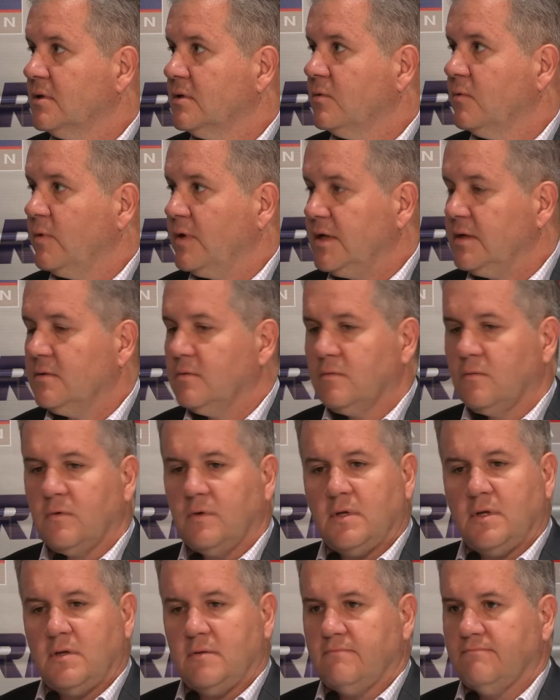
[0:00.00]
You
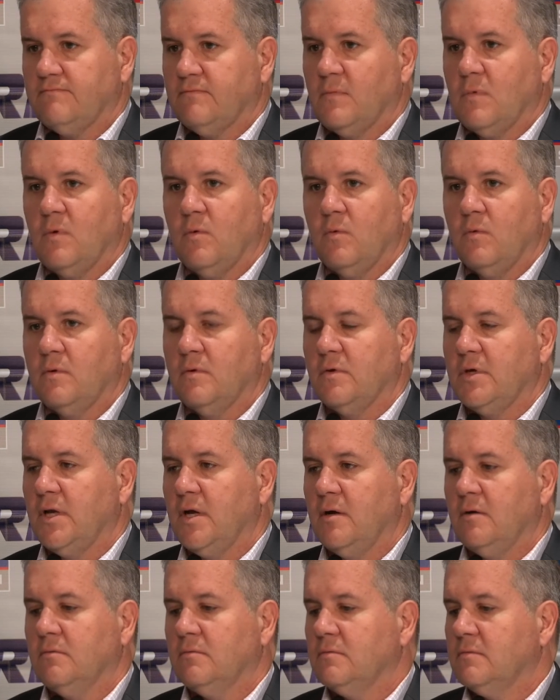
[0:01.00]

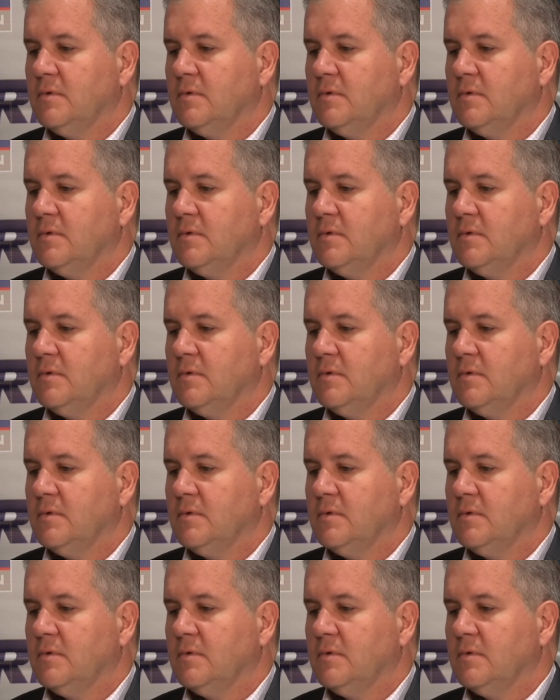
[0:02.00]
know,